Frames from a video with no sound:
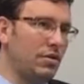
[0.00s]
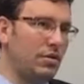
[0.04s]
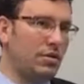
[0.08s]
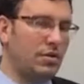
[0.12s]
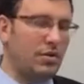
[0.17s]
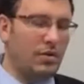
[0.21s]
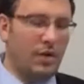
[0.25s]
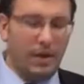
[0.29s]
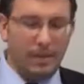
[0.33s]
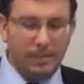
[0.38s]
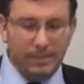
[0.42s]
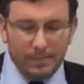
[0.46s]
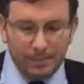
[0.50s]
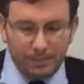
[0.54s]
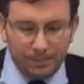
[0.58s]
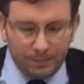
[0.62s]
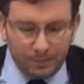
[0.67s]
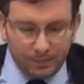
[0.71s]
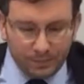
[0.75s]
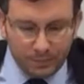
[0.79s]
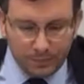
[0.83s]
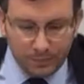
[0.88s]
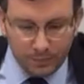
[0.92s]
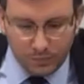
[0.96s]
Right?
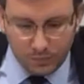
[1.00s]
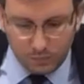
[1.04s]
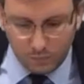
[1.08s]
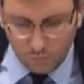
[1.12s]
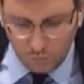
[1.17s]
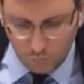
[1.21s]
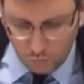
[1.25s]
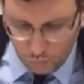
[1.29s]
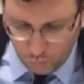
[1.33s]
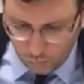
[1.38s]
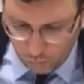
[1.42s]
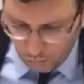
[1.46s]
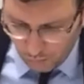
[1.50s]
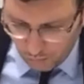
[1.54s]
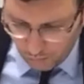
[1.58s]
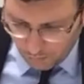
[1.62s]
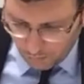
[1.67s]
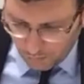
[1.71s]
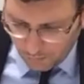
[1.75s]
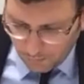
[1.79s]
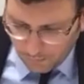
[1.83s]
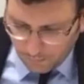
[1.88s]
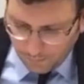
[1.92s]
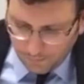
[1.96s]

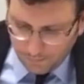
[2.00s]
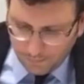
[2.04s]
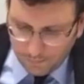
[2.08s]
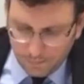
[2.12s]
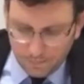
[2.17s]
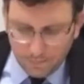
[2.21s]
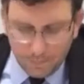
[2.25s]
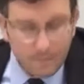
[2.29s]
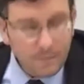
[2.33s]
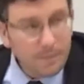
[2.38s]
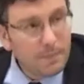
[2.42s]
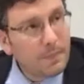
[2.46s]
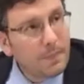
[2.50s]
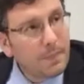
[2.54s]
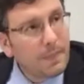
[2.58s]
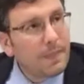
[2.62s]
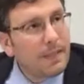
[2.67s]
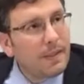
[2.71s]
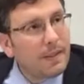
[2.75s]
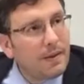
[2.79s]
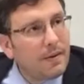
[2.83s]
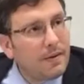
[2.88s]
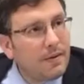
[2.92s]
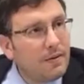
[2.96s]
Still sounds like boasting,